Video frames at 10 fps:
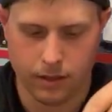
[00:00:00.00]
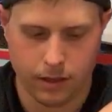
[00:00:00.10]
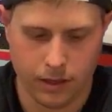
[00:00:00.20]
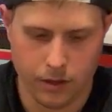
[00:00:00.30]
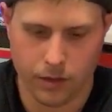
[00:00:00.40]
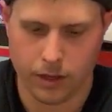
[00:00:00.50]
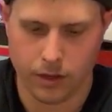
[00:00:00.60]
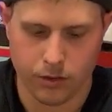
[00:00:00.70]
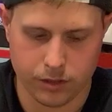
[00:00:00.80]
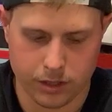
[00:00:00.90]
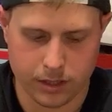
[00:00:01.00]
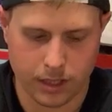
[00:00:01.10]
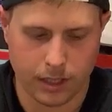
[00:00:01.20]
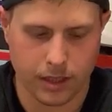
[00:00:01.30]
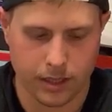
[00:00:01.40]
and you can go just
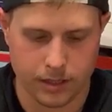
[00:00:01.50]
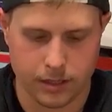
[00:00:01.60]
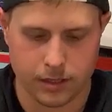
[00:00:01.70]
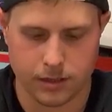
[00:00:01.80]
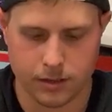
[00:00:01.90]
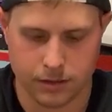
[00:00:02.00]
like this.